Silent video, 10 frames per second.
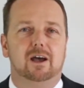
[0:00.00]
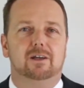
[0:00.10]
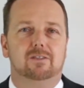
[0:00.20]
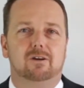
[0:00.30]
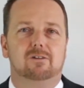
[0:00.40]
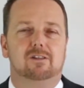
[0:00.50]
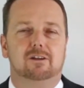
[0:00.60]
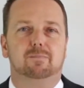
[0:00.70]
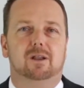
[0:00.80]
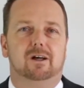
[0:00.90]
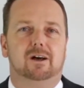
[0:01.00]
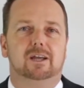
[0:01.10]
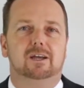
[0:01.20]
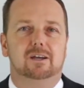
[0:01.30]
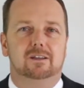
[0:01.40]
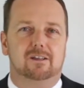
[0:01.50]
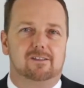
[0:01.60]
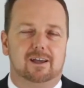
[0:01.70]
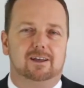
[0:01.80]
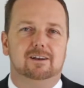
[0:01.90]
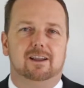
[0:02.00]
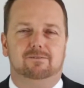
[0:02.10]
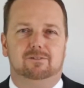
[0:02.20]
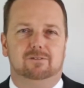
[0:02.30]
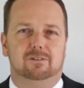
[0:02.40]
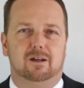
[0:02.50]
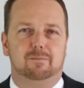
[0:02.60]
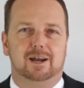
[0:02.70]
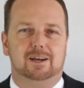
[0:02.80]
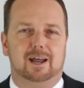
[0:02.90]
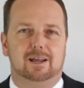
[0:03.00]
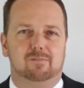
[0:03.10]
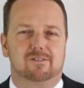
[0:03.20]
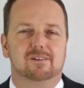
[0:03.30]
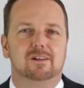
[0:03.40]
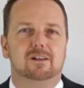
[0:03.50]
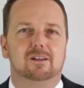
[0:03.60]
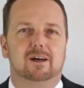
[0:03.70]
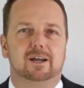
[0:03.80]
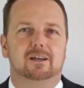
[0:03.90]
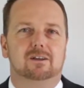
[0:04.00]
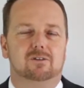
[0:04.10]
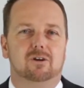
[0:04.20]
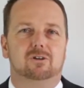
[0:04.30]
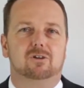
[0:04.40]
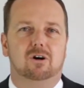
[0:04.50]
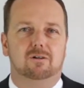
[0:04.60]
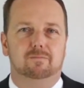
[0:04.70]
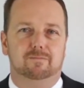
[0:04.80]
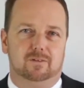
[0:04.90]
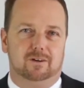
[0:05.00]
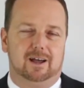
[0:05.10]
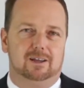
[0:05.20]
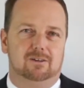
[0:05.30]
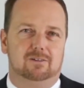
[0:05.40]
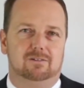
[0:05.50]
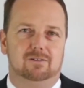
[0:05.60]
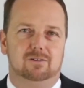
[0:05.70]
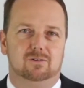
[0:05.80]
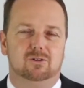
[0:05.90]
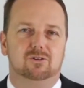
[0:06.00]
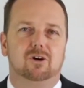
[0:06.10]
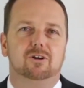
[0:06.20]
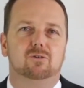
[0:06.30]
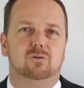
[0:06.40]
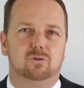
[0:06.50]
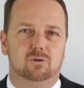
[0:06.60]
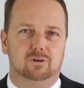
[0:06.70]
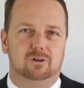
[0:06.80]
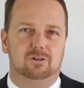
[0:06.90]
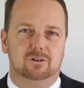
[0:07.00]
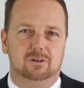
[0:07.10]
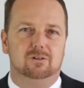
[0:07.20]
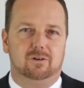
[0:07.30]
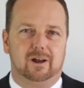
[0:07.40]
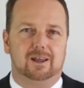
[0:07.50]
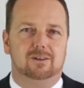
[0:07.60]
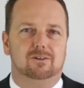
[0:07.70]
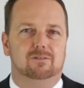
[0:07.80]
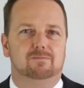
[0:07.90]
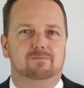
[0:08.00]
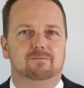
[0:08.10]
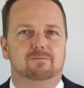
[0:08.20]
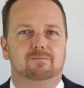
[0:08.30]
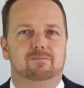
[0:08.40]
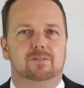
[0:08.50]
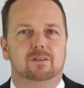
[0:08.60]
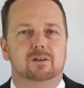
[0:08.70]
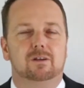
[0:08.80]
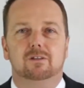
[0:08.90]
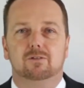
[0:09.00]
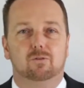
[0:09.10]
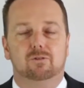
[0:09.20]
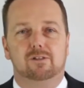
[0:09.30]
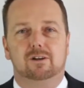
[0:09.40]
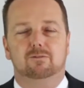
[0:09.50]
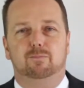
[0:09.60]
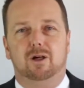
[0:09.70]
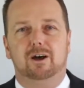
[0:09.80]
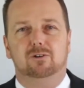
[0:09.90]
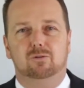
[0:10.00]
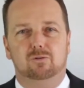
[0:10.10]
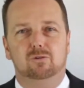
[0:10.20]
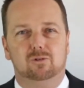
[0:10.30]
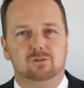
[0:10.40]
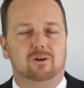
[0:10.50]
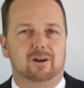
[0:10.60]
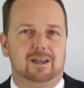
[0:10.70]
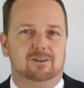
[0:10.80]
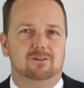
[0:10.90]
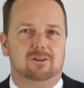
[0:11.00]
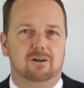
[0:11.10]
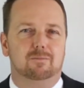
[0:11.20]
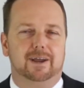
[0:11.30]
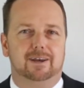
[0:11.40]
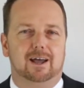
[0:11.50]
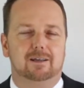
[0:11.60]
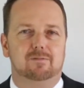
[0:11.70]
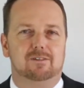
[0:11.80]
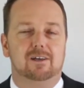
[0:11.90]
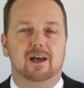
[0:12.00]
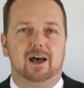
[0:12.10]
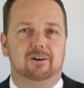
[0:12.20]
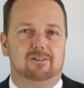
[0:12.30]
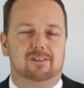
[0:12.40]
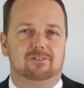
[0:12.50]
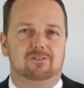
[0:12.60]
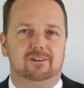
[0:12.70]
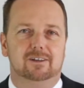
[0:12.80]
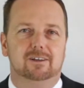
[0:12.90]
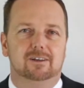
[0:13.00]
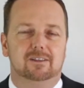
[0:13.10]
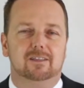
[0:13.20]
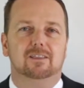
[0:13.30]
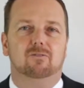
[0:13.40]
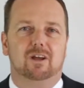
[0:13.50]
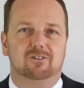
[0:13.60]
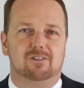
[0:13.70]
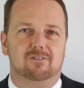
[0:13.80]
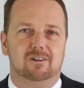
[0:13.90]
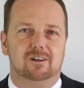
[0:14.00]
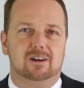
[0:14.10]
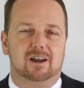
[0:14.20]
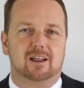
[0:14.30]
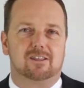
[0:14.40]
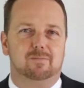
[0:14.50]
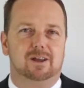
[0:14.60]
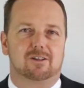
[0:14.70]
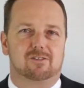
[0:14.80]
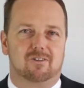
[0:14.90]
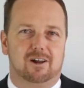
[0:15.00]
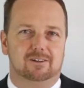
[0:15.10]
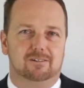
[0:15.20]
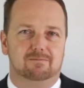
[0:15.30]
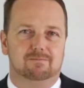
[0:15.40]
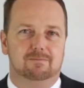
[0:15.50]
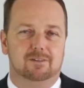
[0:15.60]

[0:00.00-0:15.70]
and those that apply to second-level domain names like .com.au or .org.au. The rules that apply to all .au domain names are essentially that the registrant has to be an Australian